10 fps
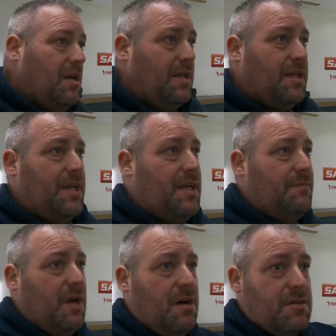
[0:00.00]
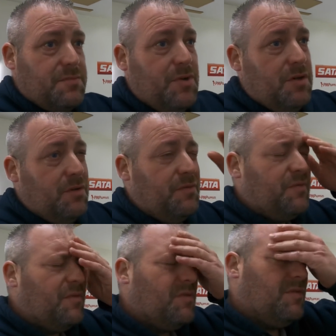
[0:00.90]
get them cars
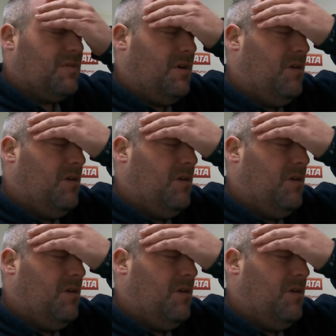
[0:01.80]
moved. I